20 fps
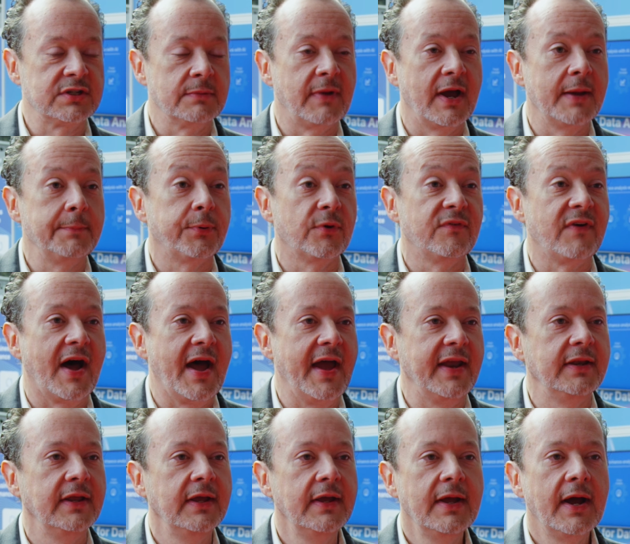It might
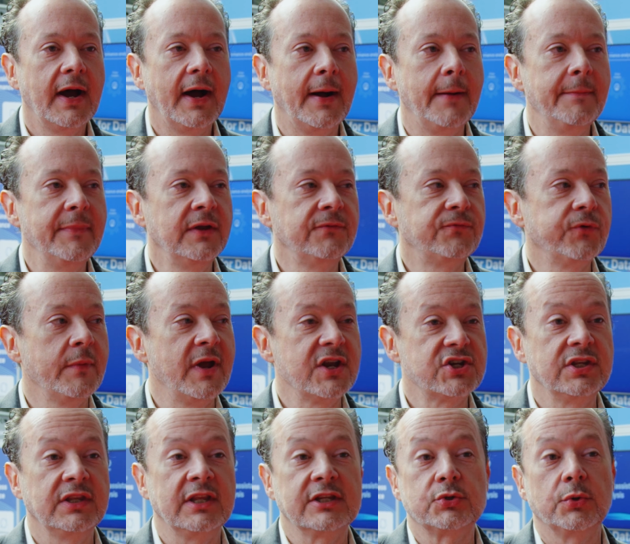provide
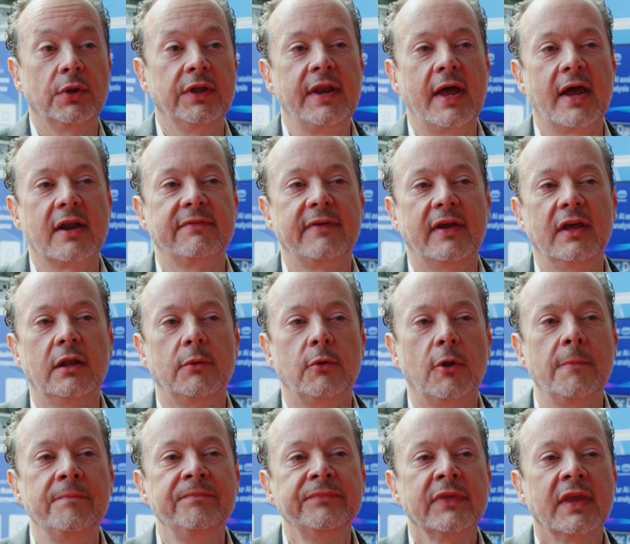information that's really not
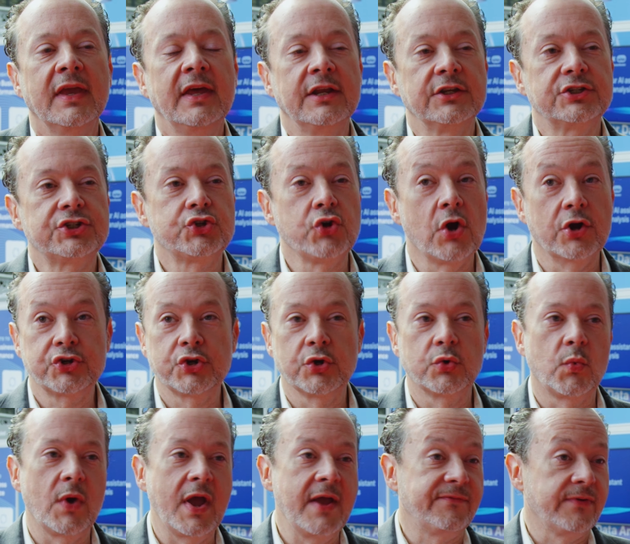available in a
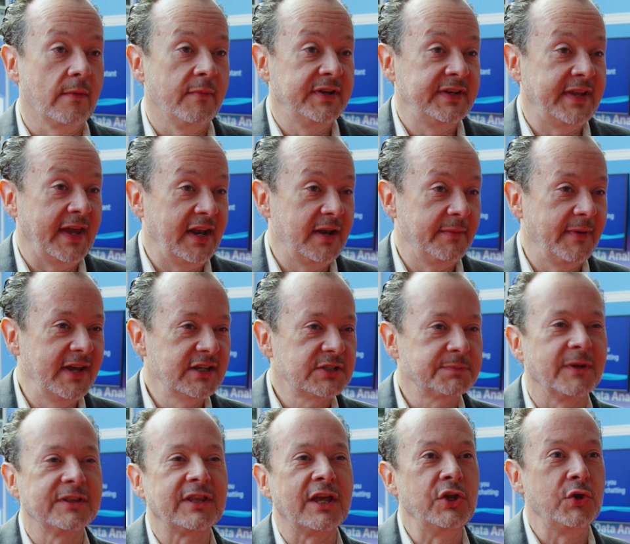structured way from a database,
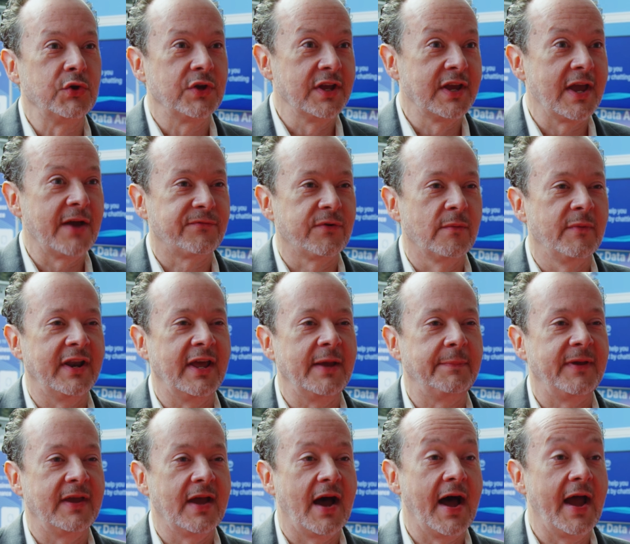but that you can get from an
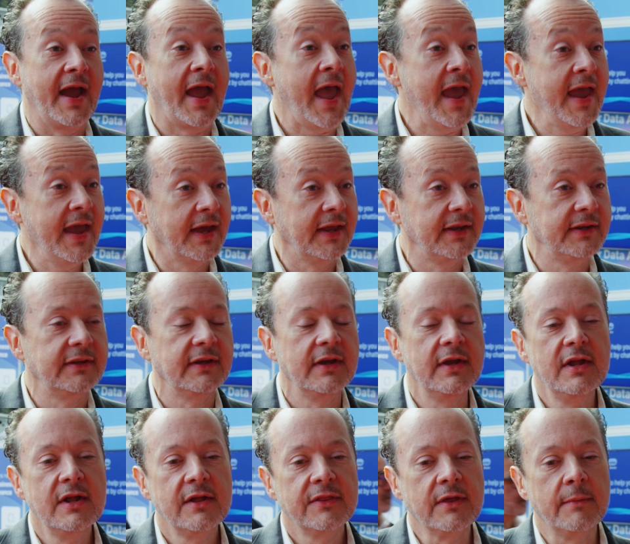API. And
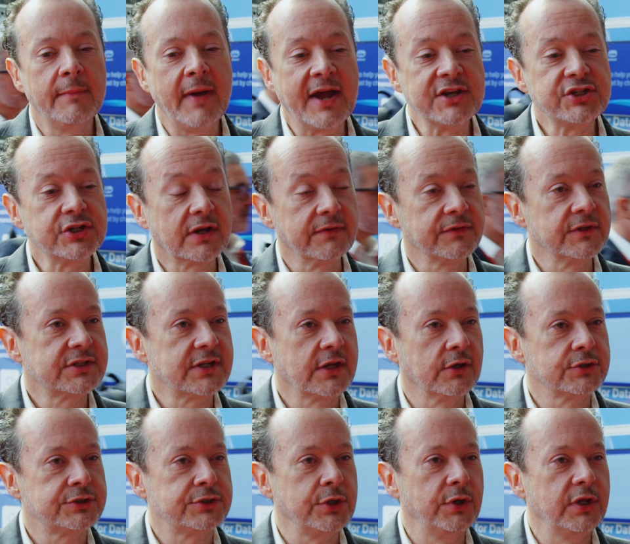the magic of the
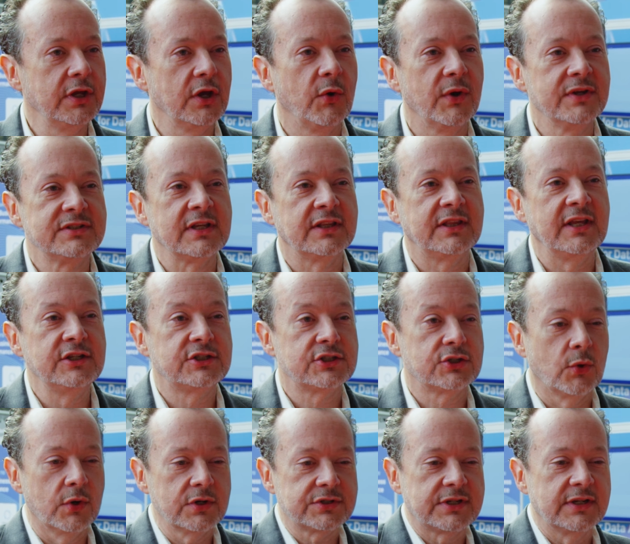Skill Studio is that these
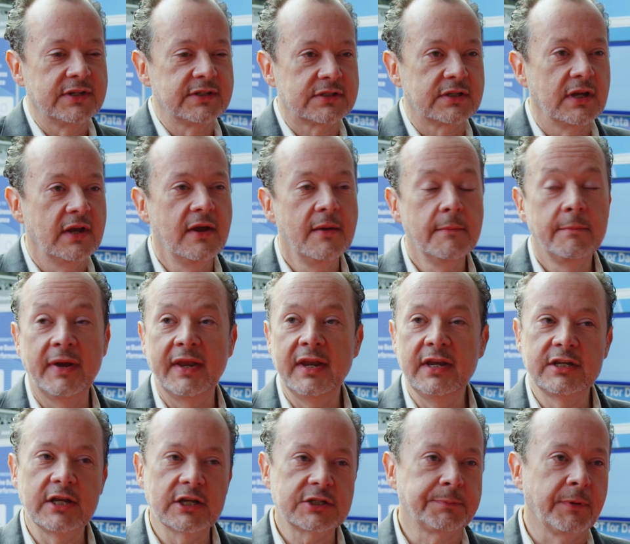sources, many
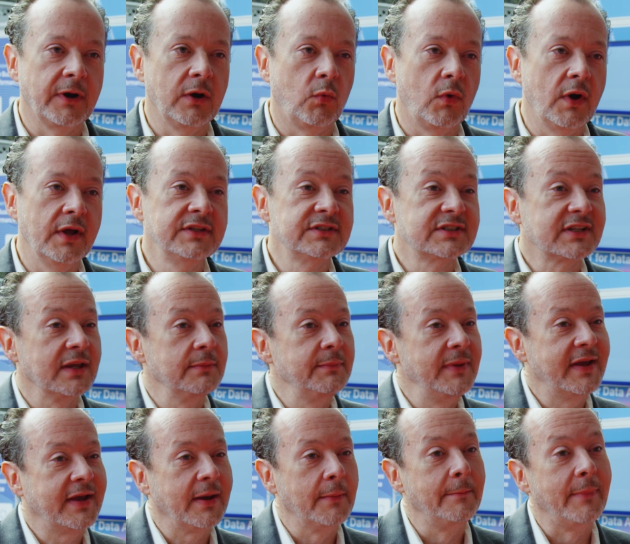disparate ones, can
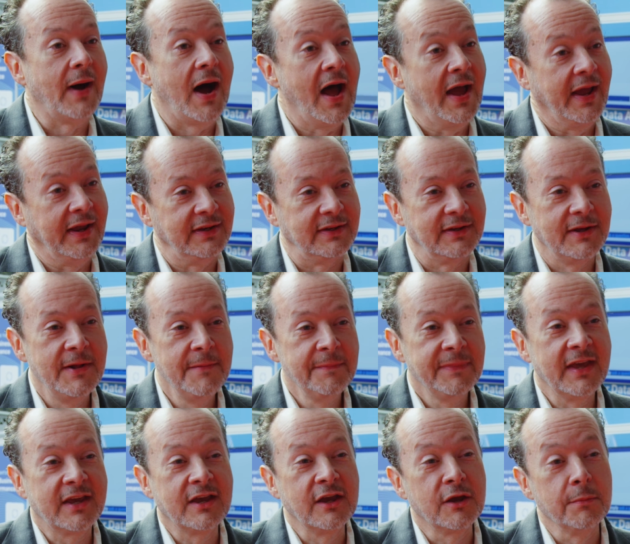be combined.
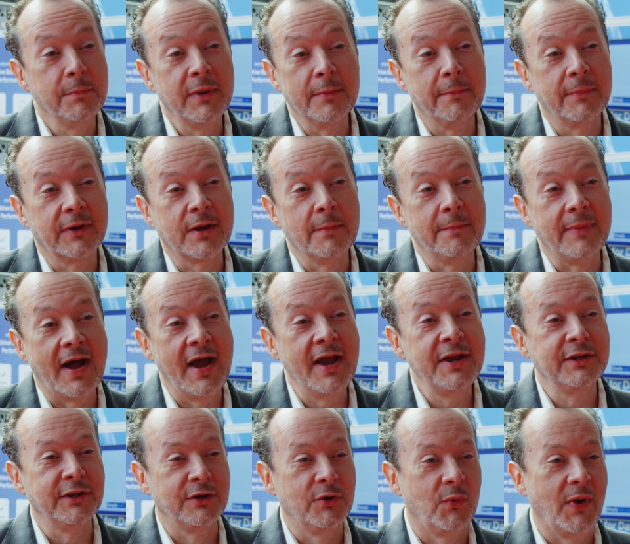They can be
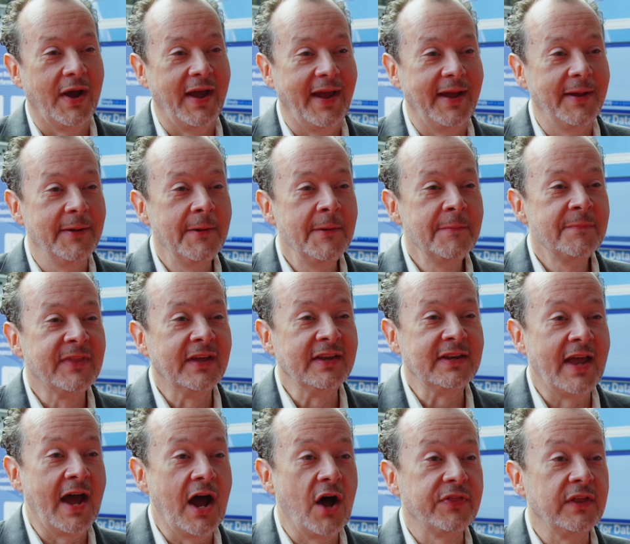combined in a way that
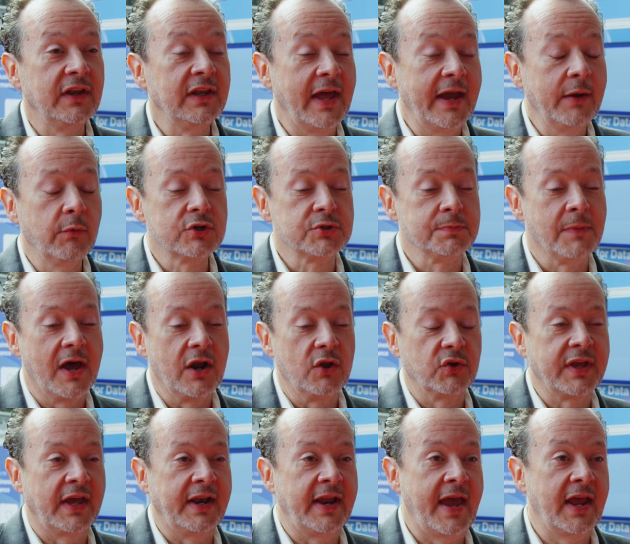now the language model
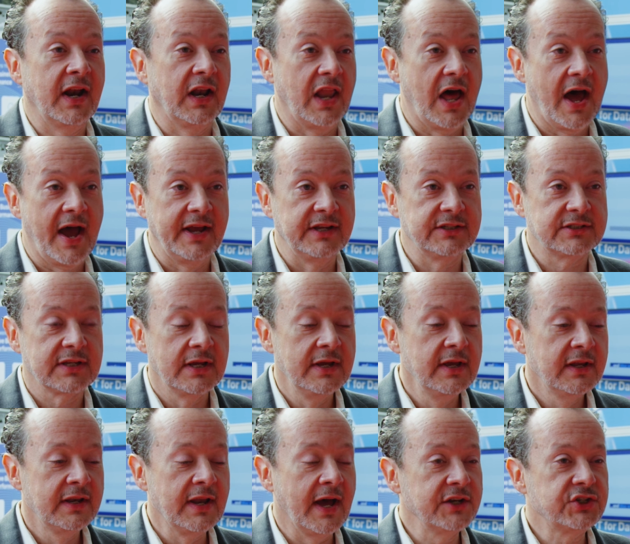can analyze
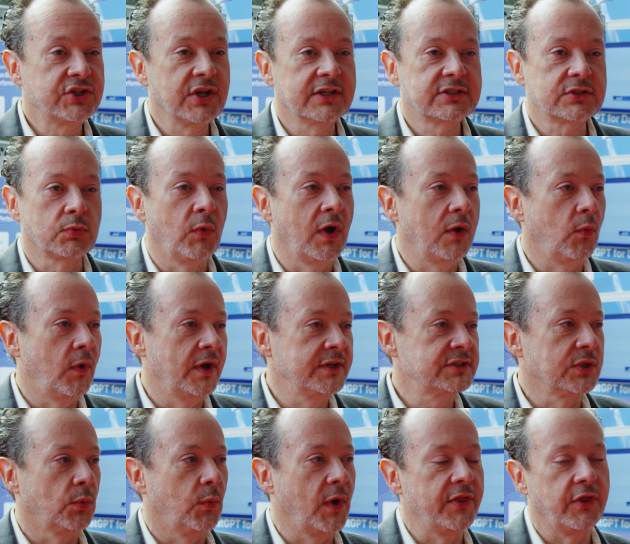not just what was
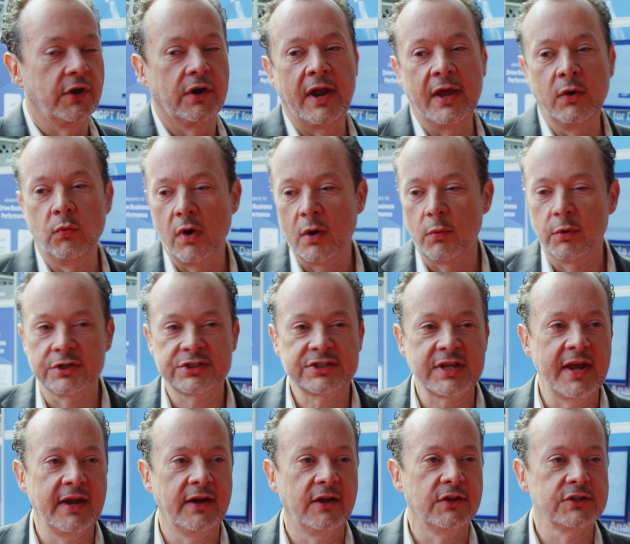the weather and what were
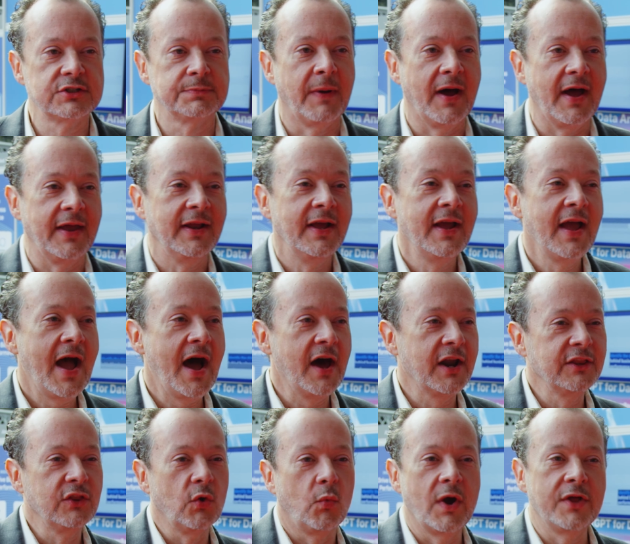sales, but how
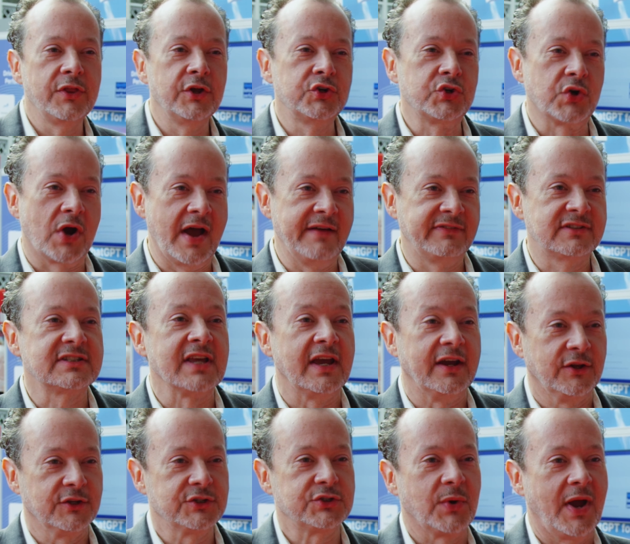did the weather drive
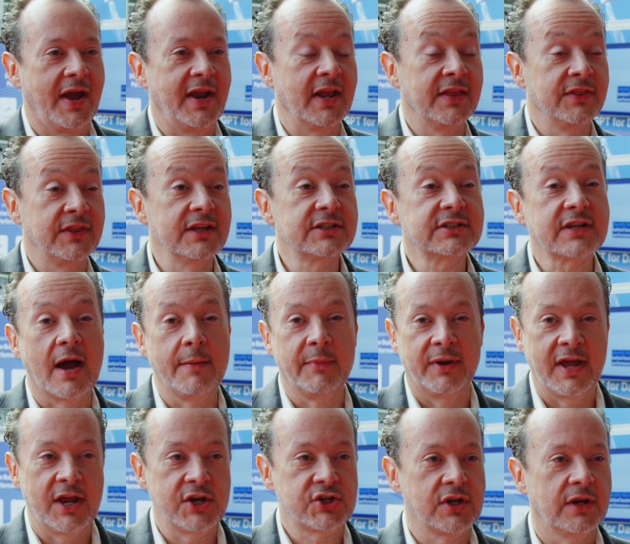sales, right? And this
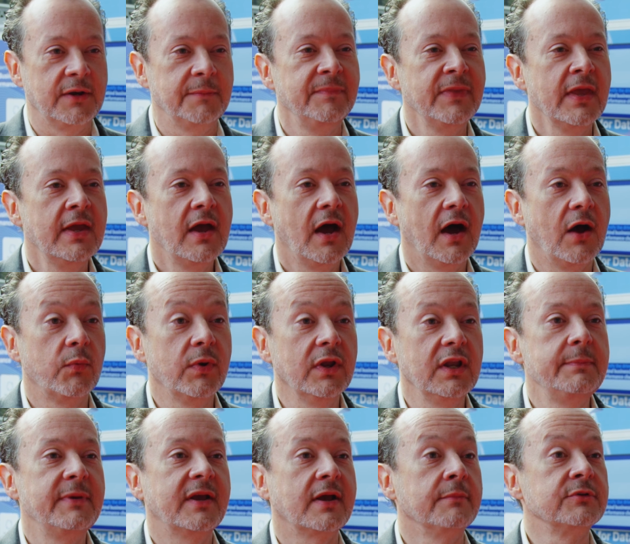combination
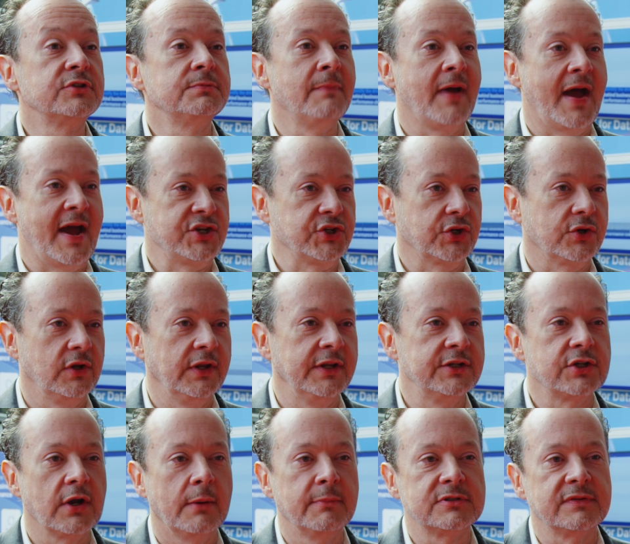really becomes magical in
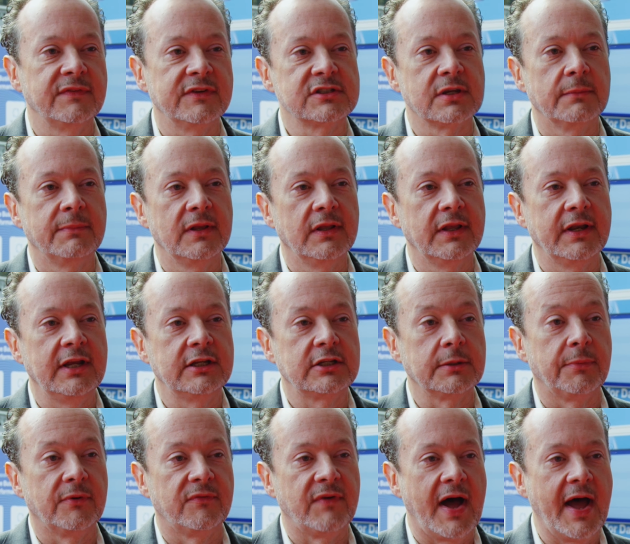terms of its ability to
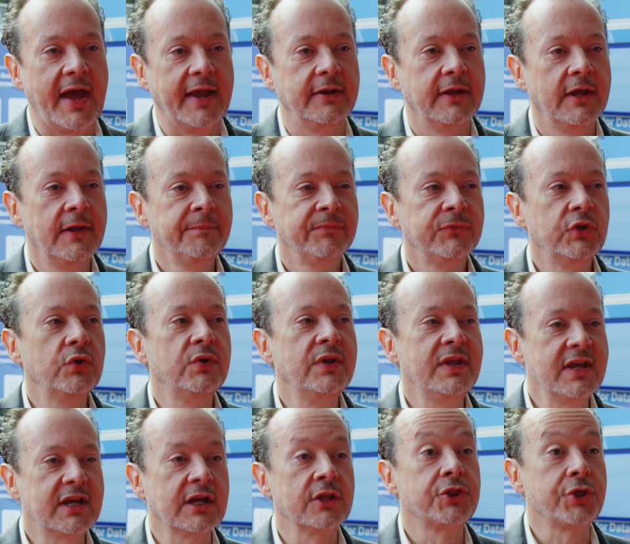provide
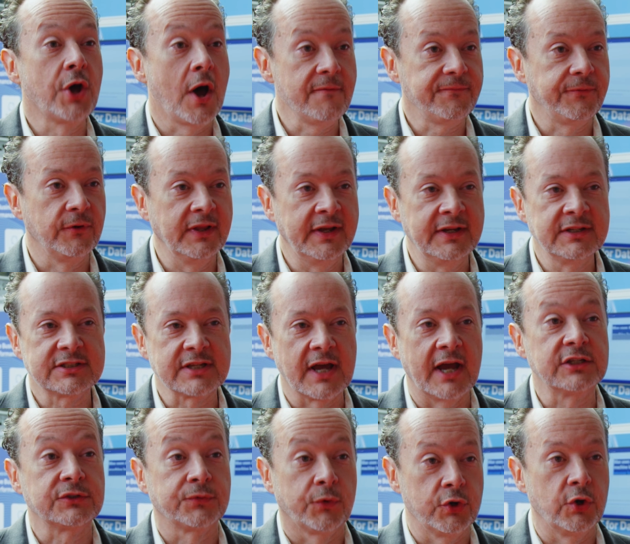unique and thoughtful
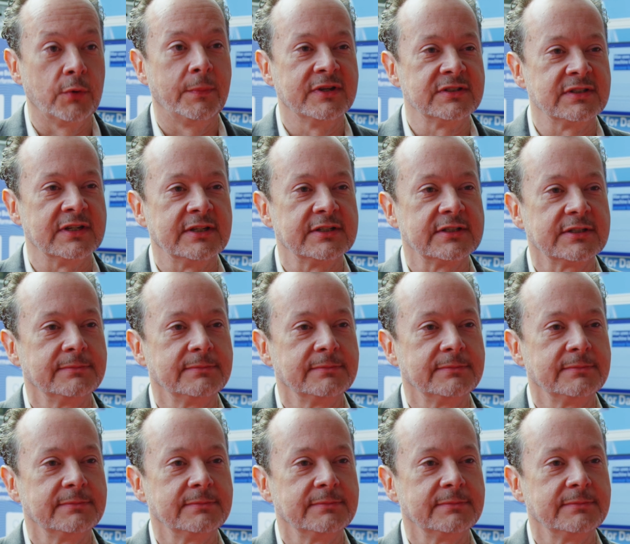insights for your business.